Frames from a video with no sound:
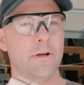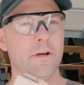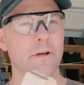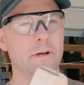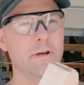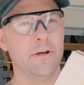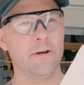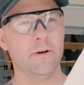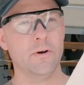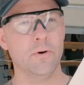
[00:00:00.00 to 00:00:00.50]

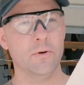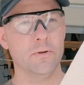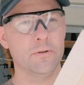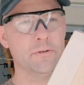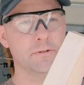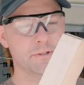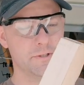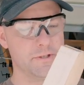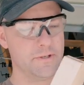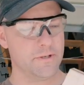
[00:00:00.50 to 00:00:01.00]
uh,
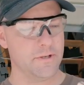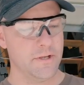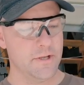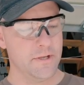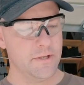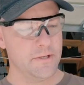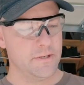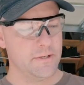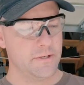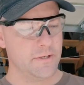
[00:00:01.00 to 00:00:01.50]
holes
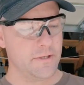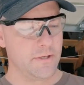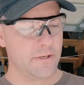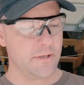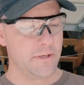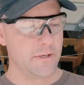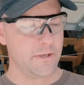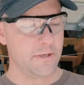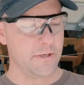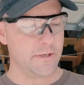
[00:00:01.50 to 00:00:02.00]

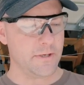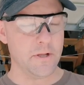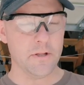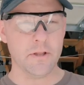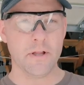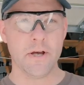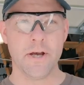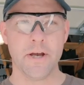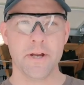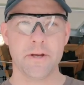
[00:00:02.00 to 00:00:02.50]
uh,
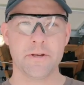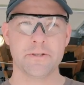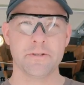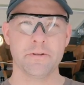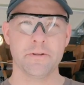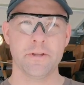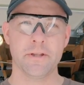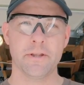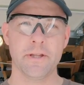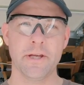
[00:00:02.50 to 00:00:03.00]
aligned
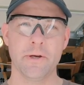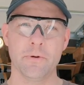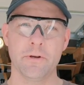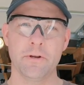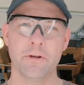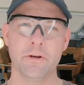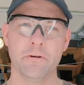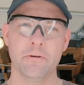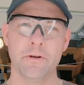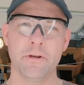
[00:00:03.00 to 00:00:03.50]
so that they
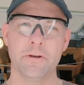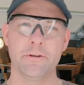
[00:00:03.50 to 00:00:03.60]
would go